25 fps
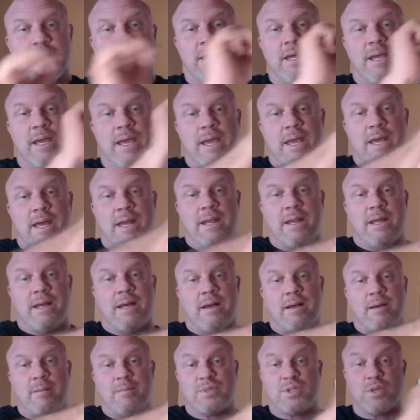And
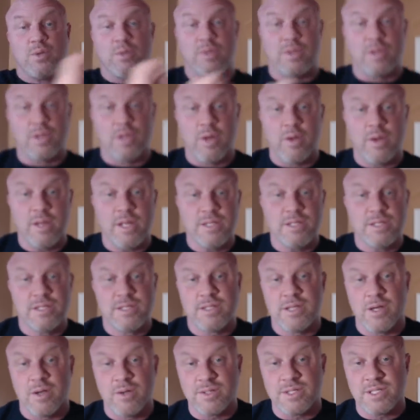so the loading
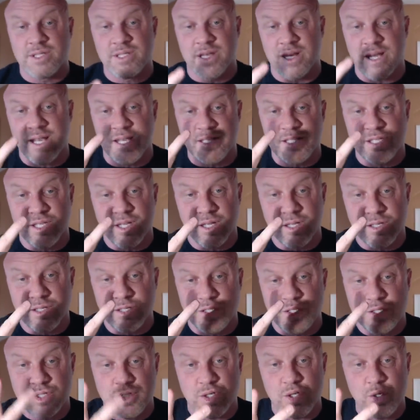dose is, I guess,
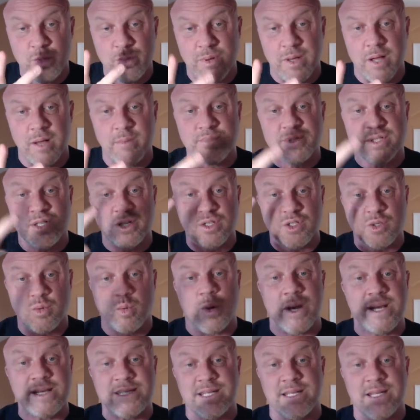2 pumps
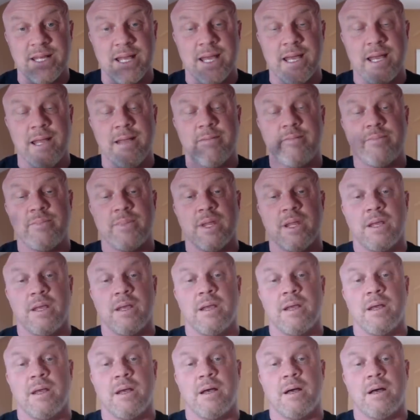twice a day.
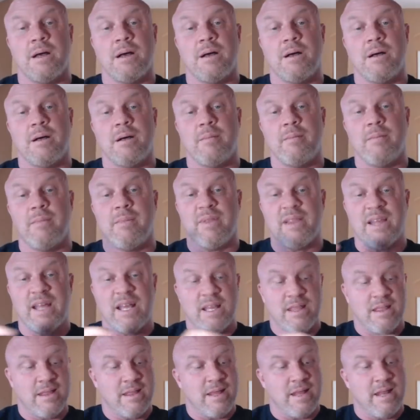
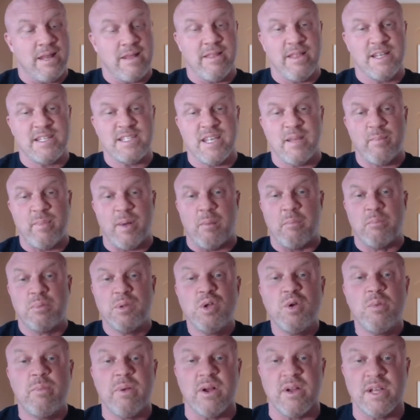And they say about
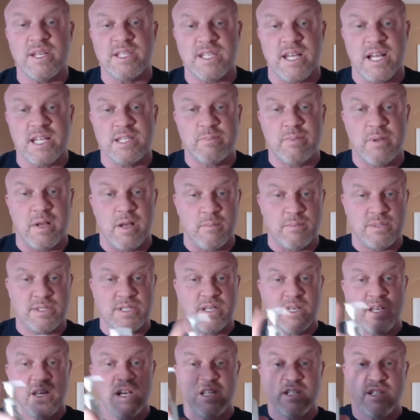blueberry-sized pumps.
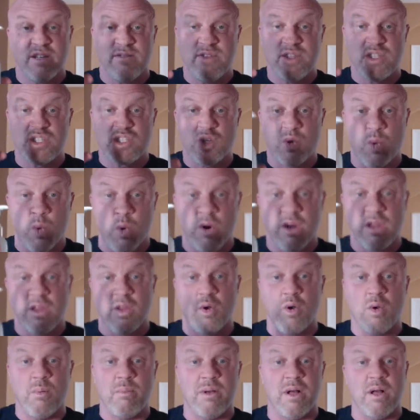So if you squirted the
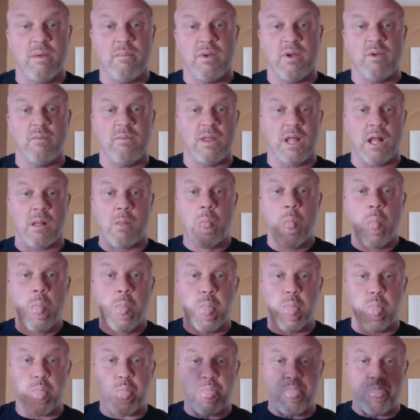whole pump, it would be like,
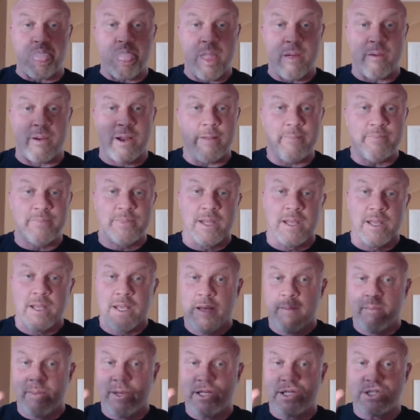all right?
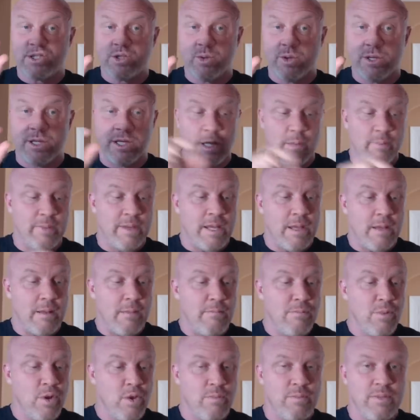But you just do a little
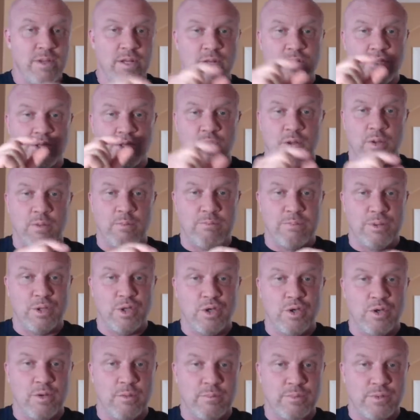bit. Bloop, you just do
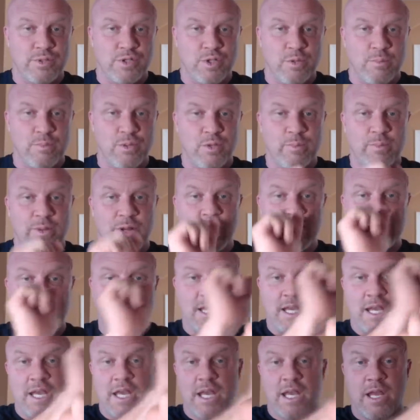2 blueberries,
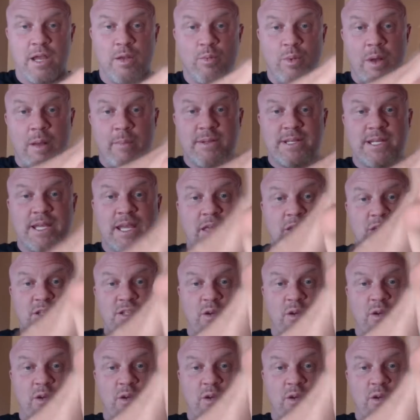rub it together.